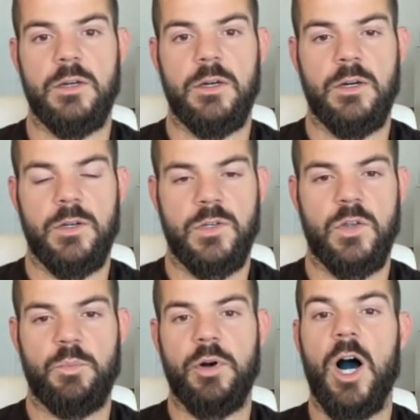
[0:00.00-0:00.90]
Mm-hmm. So
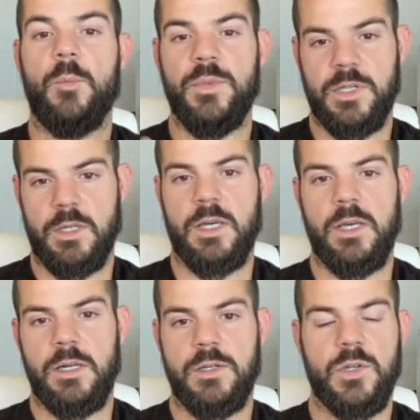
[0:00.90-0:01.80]
the mm-hmm. problem is
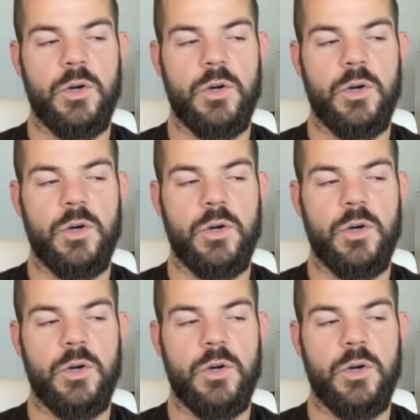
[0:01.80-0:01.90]
leads.